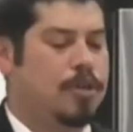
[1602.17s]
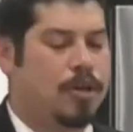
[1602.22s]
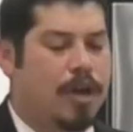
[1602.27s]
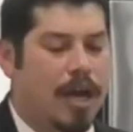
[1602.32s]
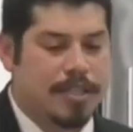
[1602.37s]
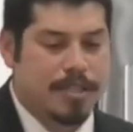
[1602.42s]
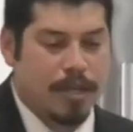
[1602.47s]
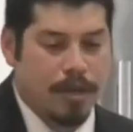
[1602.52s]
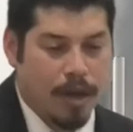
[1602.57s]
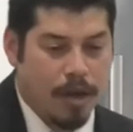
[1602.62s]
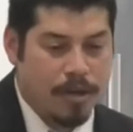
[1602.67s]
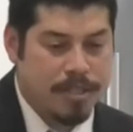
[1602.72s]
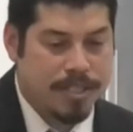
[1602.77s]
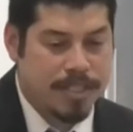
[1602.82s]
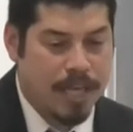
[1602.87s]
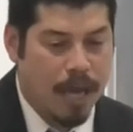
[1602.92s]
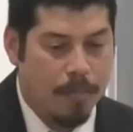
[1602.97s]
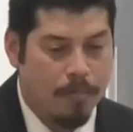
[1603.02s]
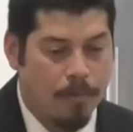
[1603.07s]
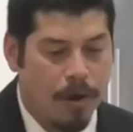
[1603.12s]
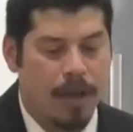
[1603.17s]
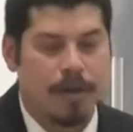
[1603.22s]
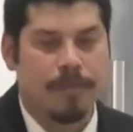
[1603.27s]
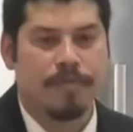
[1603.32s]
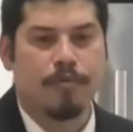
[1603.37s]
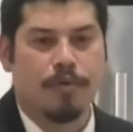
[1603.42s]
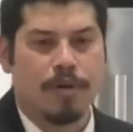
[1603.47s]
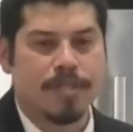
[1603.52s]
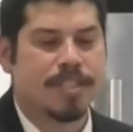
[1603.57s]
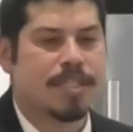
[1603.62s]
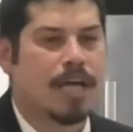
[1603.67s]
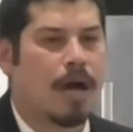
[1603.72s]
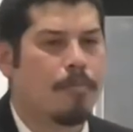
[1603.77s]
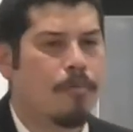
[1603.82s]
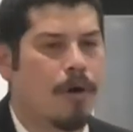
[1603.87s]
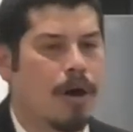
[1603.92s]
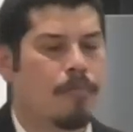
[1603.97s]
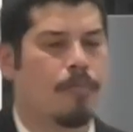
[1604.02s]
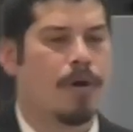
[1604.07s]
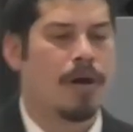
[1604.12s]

You guys can go to Psalm 1 if you want, Psalm 1